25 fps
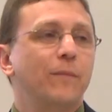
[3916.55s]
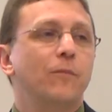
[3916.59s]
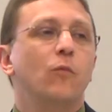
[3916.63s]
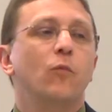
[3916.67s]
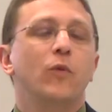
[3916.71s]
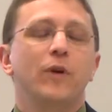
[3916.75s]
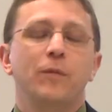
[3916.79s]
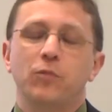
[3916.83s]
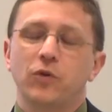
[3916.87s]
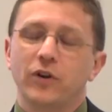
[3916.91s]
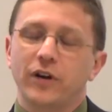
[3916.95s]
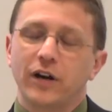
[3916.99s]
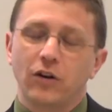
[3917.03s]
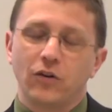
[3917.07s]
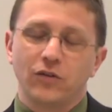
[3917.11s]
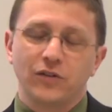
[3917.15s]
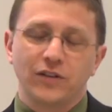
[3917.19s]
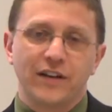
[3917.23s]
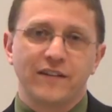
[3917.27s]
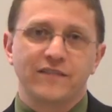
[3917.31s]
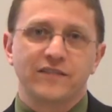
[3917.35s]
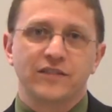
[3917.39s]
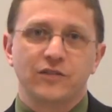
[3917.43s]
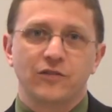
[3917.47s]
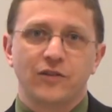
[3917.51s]
we put our own
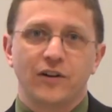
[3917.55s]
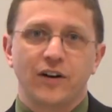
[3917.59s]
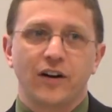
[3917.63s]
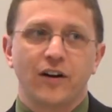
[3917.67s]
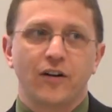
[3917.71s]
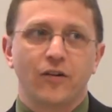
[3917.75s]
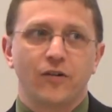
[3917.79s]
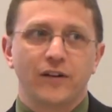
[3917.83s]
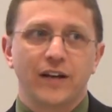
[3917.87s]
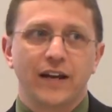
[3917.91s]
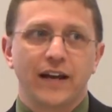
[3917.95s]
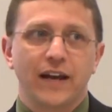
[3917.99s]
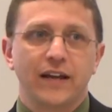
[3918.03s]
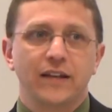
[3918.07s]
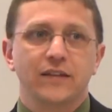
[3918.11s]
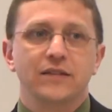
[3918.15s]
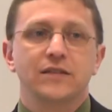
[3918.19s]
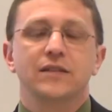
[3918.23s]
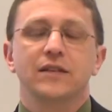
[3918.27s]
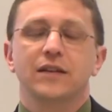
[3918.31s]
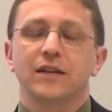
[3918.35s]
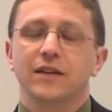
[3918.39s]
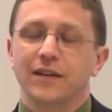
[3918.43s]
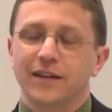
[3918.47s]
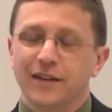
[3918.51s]
lives in our own
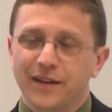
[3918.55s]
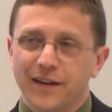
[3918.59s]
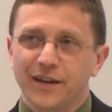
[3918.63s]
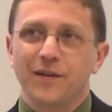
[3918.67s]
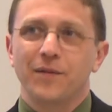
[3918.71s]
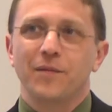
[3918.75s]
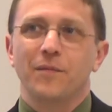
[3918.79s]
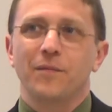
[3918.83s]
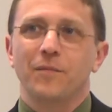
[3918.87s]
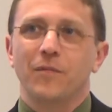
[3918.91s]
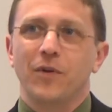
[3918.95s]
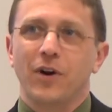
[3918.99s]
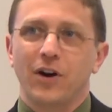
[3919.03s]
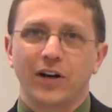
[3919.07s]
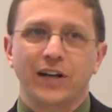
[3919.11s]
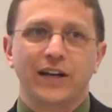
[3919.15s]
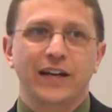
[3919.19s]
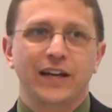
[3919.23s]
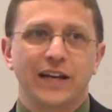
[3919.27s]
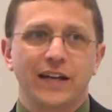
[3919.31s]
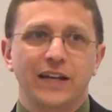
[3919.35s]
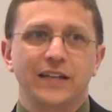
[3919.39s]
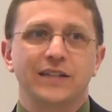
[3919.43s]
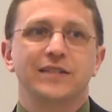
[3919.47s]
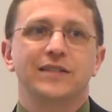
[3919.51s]
hands, but our
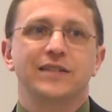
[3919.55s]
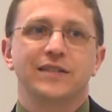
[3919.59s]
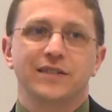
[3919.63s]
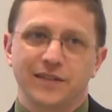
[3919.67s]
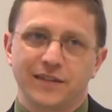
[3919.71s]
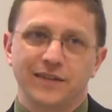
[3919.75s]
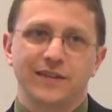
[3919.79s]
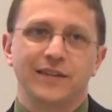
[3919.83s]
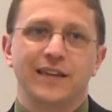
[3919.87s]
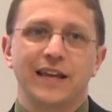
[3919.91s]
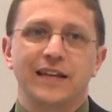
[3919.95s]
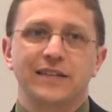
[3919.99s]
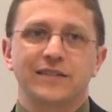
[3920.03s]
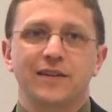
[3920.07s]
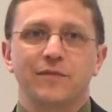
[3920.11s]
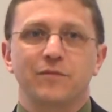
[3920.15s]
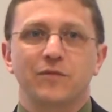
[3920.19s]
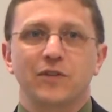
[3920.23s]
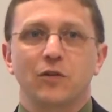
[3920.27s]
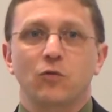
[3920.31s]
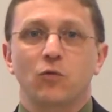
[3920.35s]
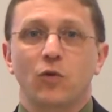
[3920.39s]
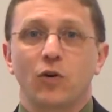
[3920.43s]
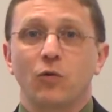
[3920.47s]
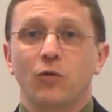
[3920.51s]
kids, that's
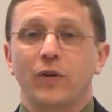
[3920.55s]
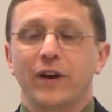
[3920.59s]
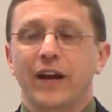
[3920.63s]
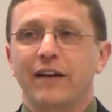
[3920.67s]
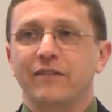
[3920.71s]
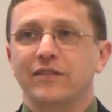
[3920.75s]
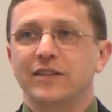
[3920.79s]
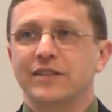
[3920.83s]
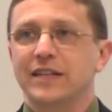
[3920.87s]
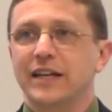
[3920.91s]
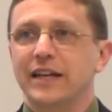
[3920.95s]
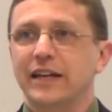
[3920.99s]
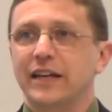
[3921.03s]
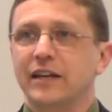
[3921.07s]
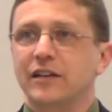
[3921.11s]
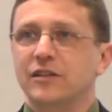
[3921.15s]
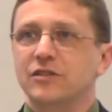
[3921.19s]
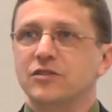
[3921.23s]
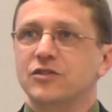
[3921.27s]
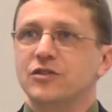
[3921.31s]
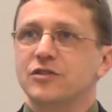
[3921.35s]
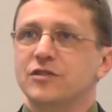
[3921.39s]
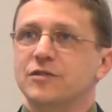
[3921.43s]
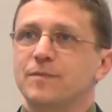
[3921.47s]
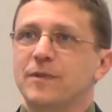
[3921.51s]
something where we have to take
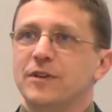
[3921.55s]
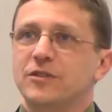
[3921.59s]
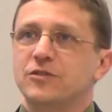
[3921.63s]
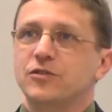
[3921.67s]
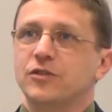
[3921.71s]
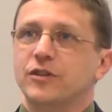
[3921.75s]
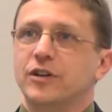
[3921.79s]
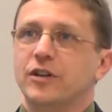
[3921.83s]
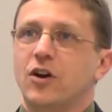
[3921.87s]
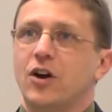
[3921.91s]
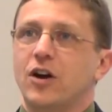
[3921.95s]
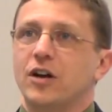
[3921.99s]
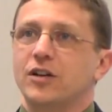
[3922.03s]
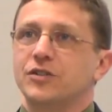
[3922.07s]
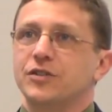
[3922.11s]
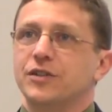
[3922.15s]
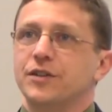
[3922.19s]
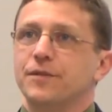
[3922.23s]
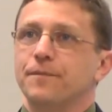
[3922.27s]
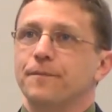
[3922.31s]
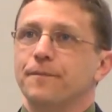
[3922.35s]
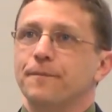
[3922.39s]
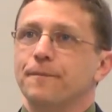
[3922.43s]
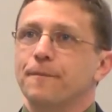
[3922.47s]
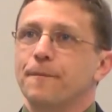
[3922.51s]
extra special caution.